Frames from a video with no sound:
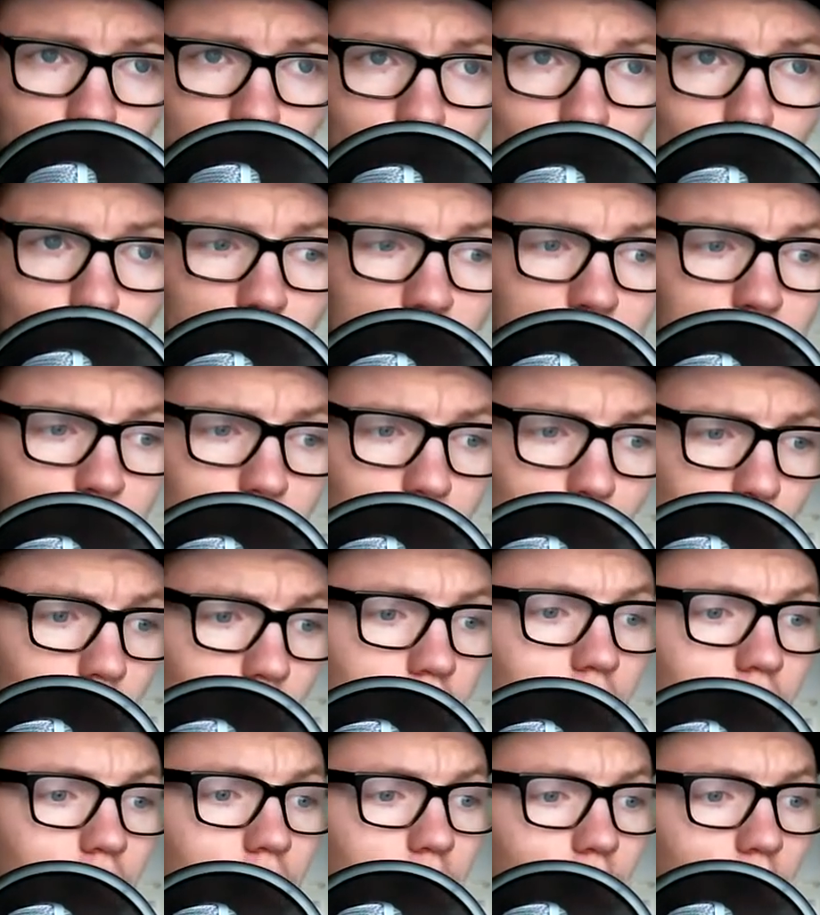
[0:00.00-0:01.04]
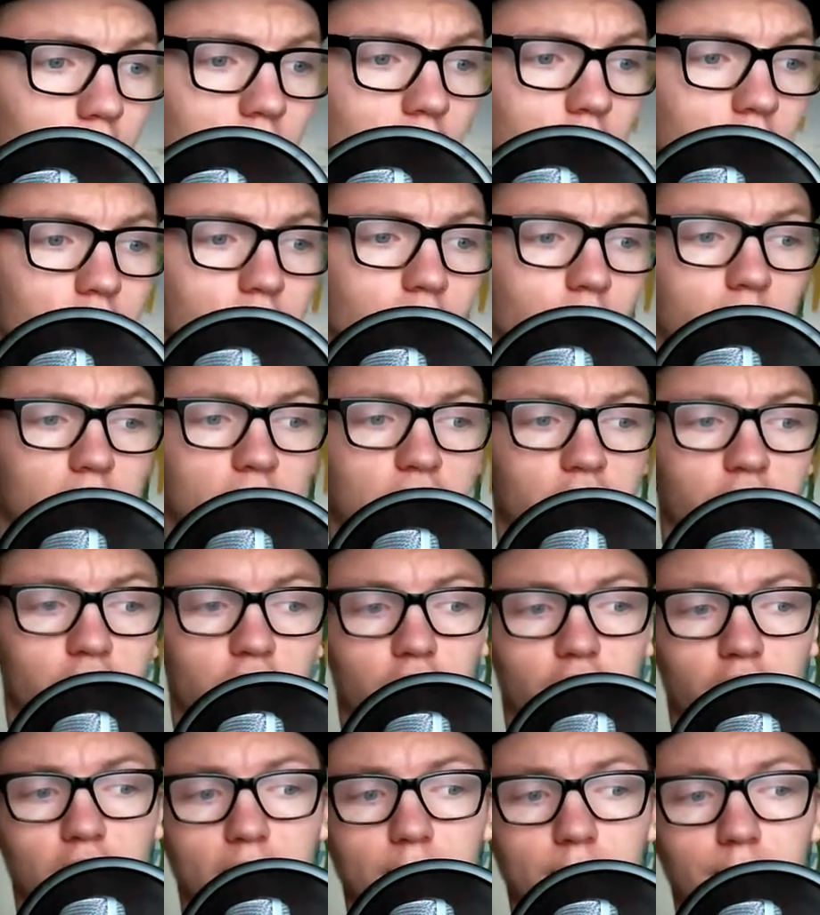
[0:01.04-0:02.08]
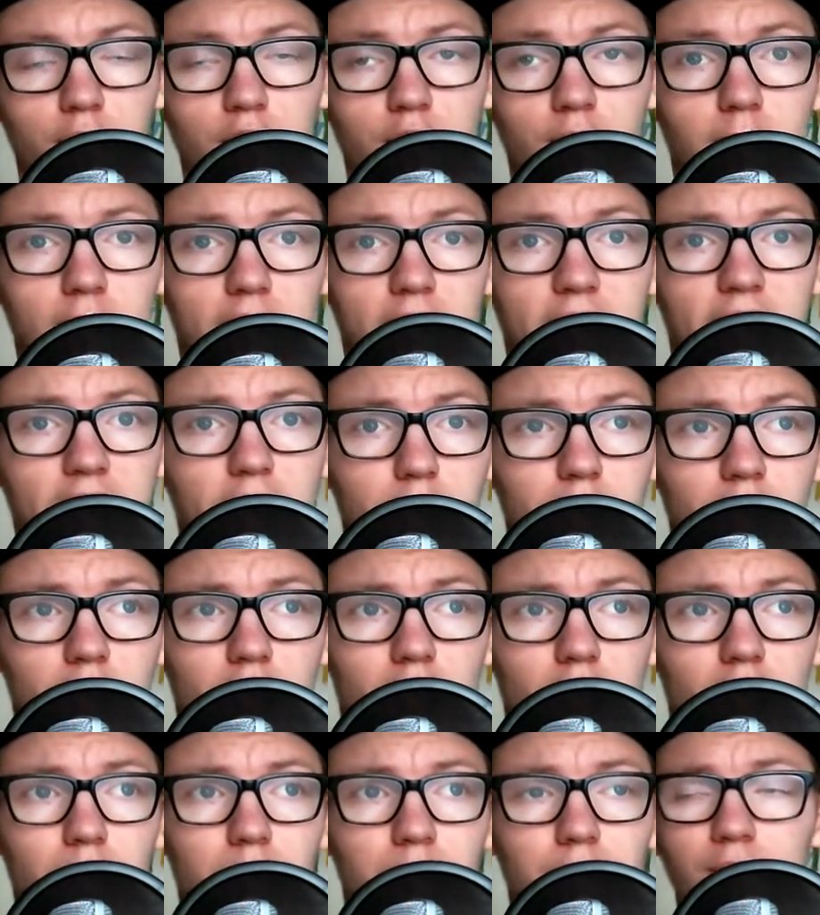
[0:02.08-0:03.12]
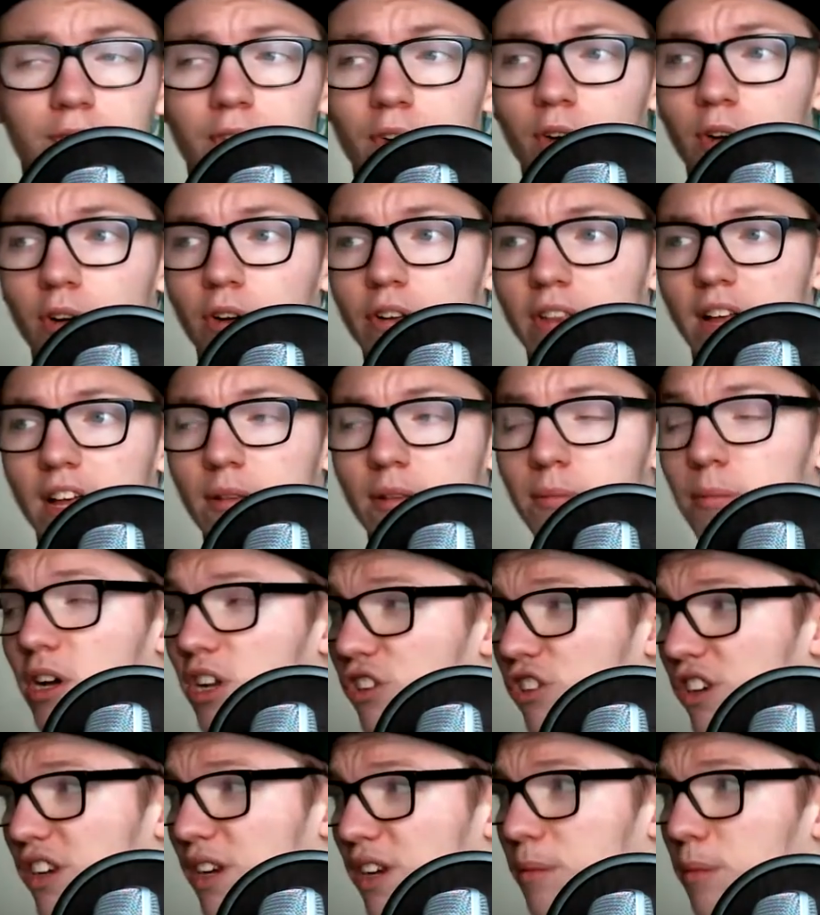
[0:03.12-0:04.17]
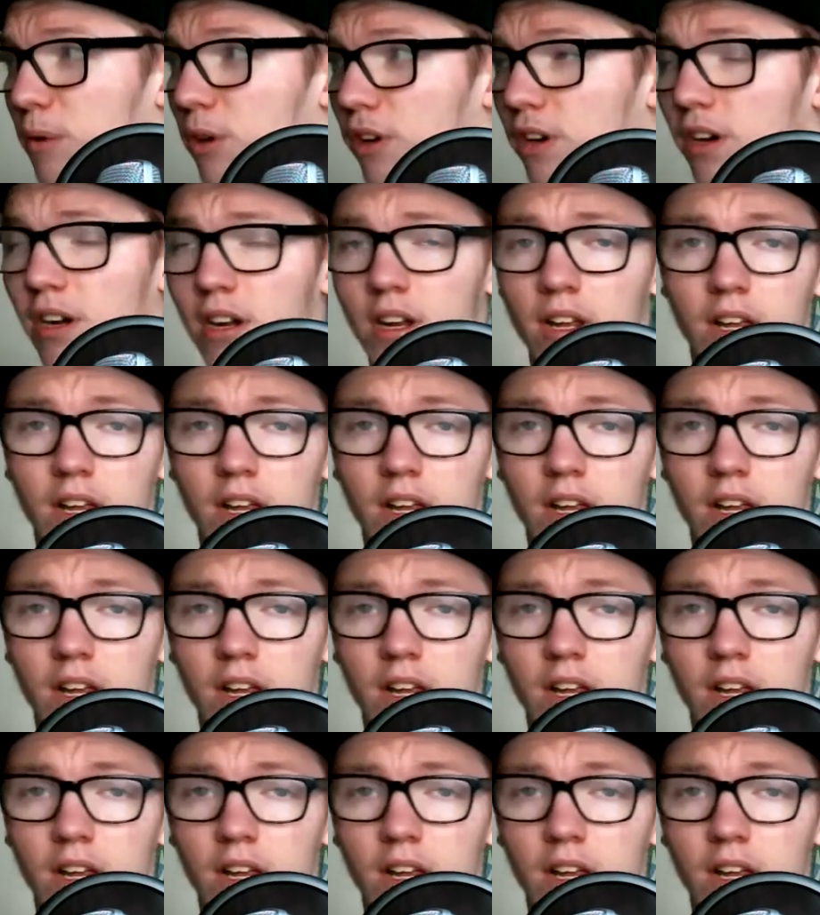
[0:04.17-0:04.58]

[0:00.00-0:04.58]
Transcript: which was one of the reasons I'm not playing Black Ops 4 that much anymore.